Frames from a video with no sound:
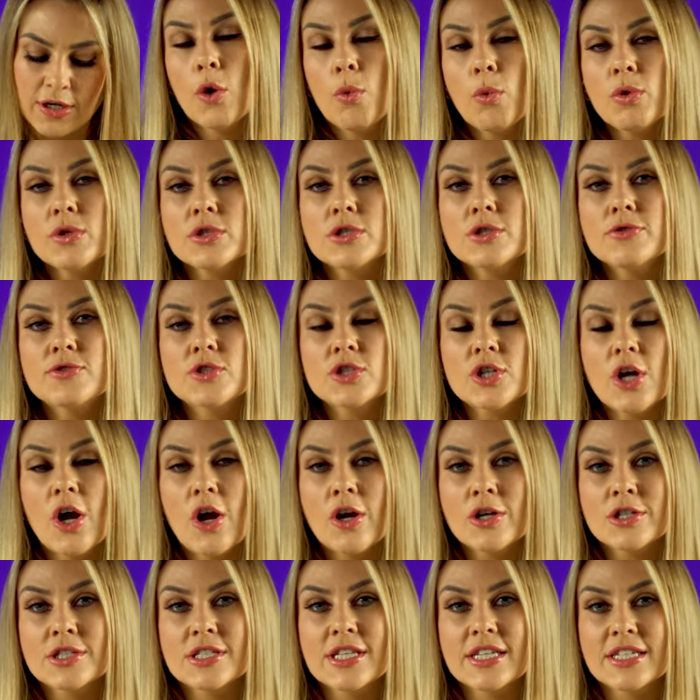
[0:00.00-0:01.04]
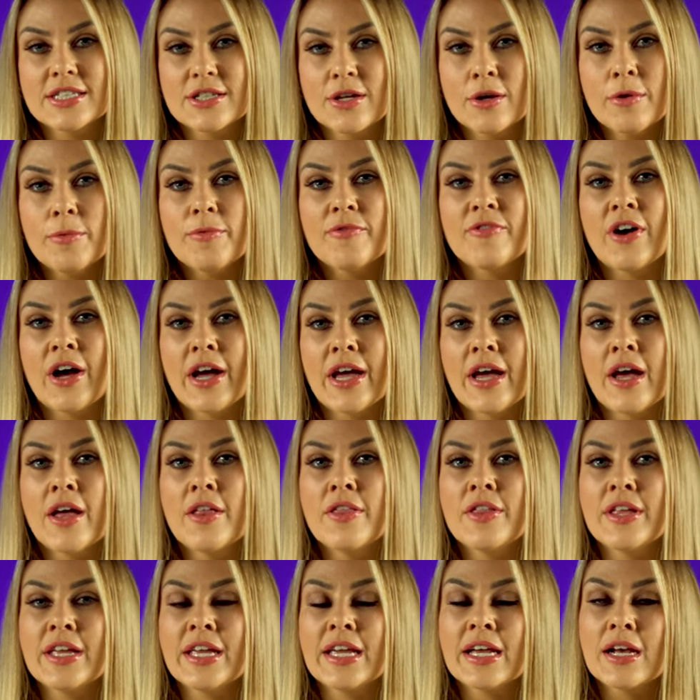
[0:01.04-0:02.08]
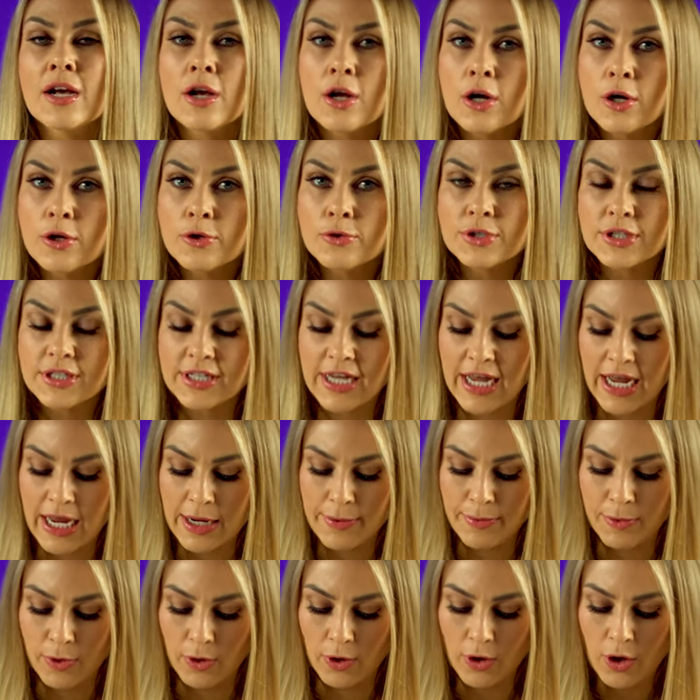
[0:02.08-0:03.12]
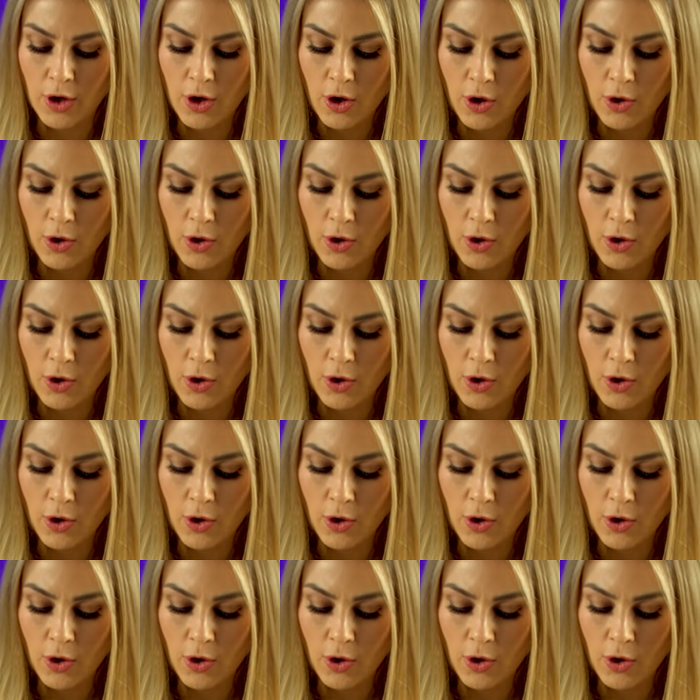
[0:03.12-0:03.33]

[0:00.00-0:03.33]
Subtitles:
Once you've charged this up via the included cable,